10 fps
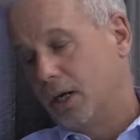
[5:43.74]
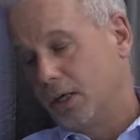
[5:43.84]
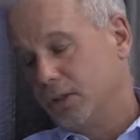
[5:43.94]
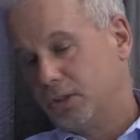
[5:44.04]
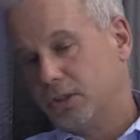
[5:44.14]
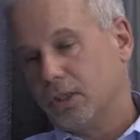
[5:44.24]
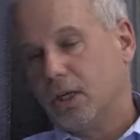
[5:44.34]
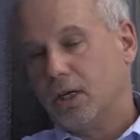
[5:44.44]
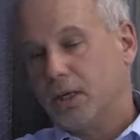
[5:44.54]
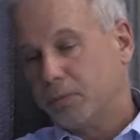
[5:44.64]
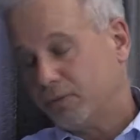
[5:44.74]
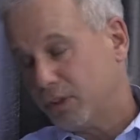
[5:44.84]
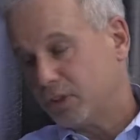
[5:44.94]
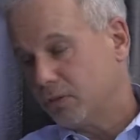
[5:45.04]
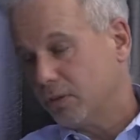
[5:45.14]
college uh,
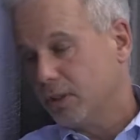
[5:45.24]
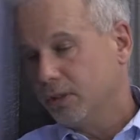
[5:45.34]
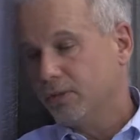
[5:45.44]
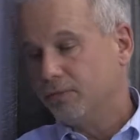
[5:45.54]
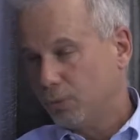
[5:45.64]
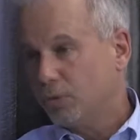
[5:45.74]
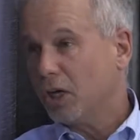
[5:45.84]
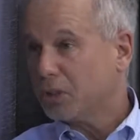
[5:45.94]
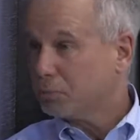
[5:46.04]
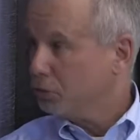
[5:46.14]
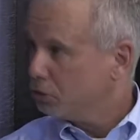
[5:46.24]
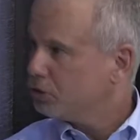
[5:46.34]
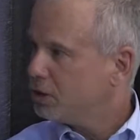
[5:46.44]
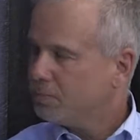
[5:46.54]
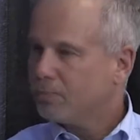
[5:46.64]
professor in food
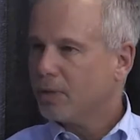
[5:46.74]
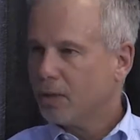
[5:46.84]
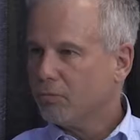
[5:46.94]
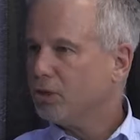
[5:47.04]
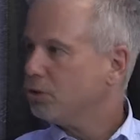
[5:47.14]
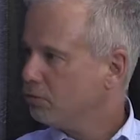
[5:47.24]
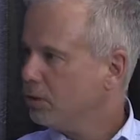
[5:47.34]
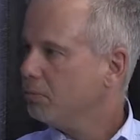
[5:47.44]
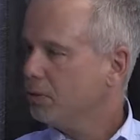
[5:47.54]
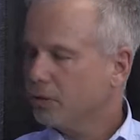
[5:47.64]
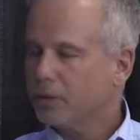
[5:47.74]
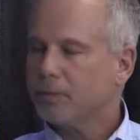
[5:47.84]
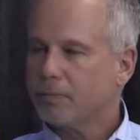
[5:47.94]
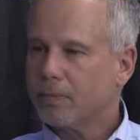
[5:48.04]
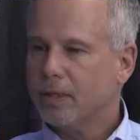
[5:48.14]
entrepreneurship, um, Rachel Greenberger.
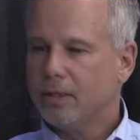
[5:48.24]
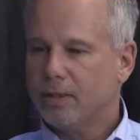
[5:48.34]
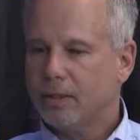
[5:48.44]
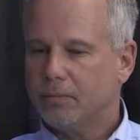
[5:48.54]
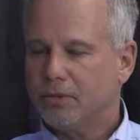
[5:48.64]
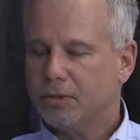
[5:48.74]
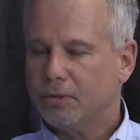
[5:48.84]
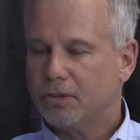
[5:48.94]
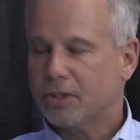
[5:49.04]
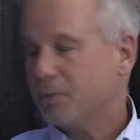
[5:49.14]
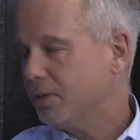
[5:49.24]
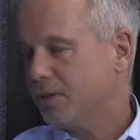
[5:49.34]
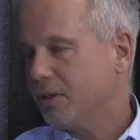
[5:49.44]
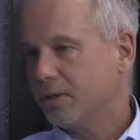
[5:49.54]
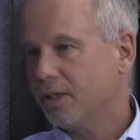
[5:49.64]
And um, so it's going to be,
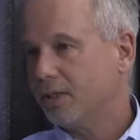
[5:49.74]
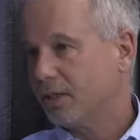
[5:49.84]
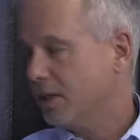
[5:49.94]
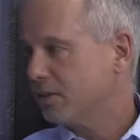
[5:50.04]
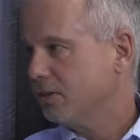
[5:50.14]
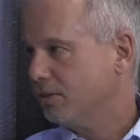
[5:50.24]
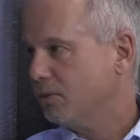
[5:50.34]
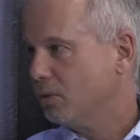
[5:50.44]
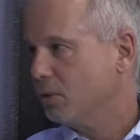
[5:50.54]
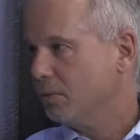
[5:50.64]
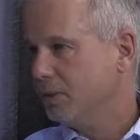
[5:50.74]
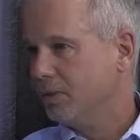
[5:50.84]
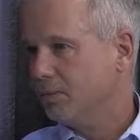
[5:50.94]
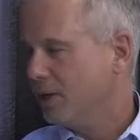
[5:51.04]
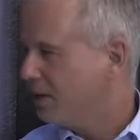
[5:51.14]
a, I think, an excellent mm-hmm. forum. Mm.
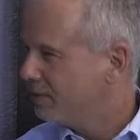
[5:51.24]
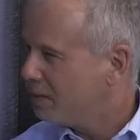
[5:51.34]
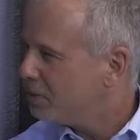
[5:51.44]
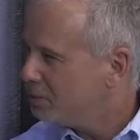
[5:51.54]
And we have how